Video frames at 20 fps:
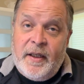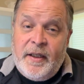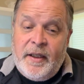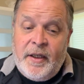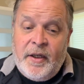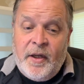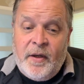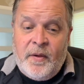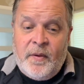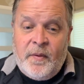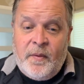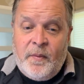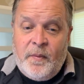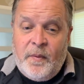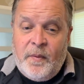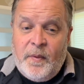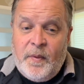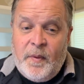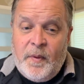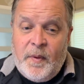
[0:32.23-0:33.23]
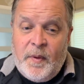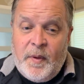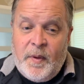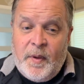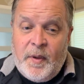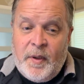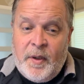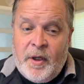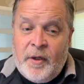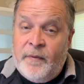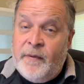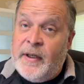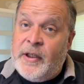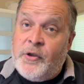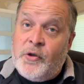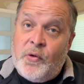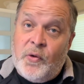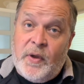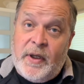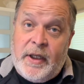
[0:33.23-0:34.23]
you know, our
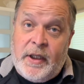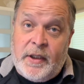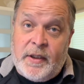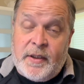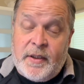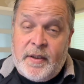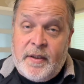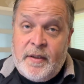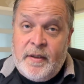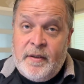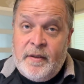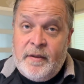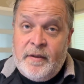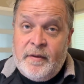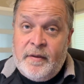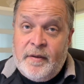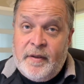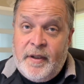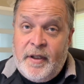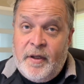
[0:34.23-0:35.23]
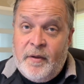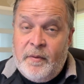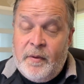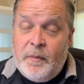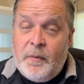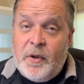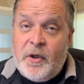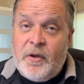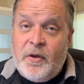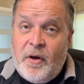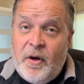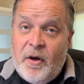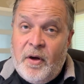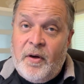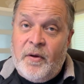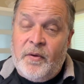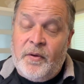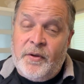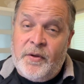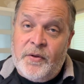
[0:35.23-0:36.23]
retreats. You know, we work
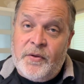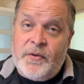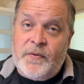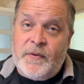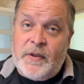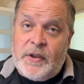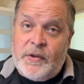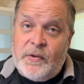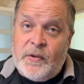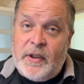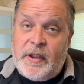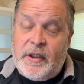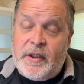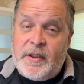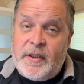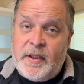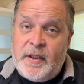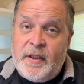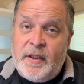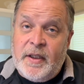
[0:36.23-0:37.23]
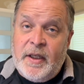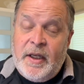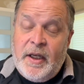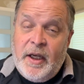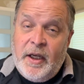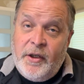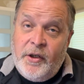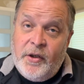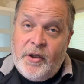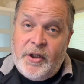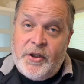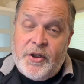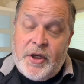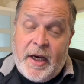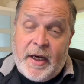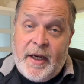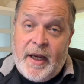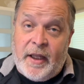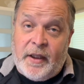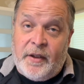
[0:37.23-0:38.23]
hard on those retreats. And you can
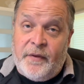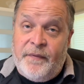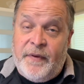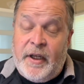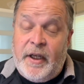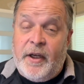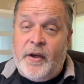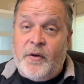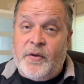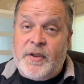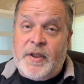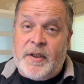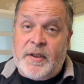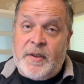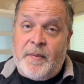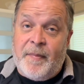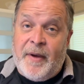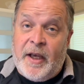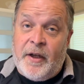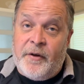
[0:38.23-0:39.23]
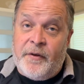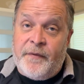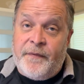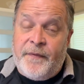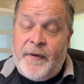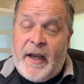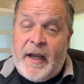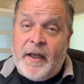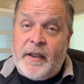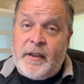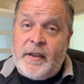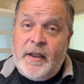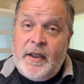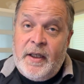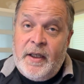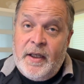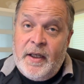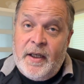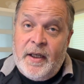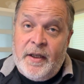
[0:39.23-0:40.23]
check out the videos, as a matter of fact.
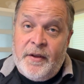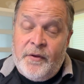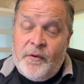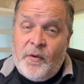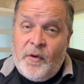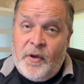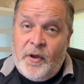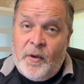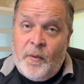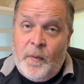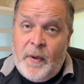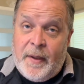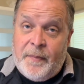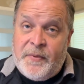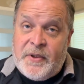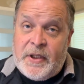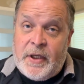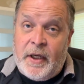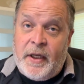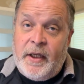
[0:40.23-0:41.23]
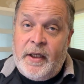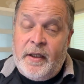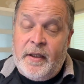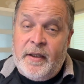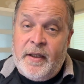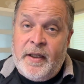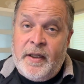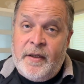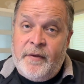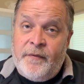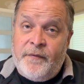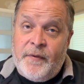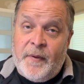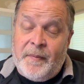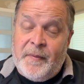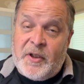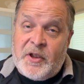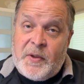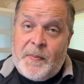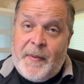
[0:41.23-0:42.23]
They're on our website and
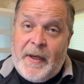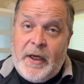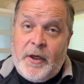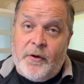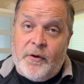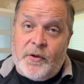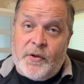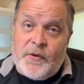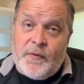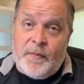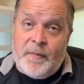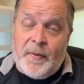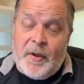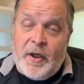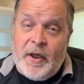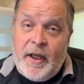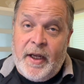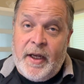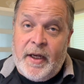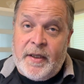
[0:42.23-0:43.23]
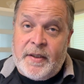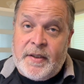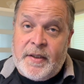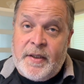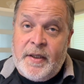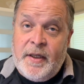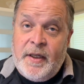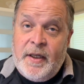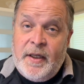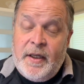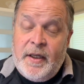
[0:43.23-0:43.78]
from the speakers from our last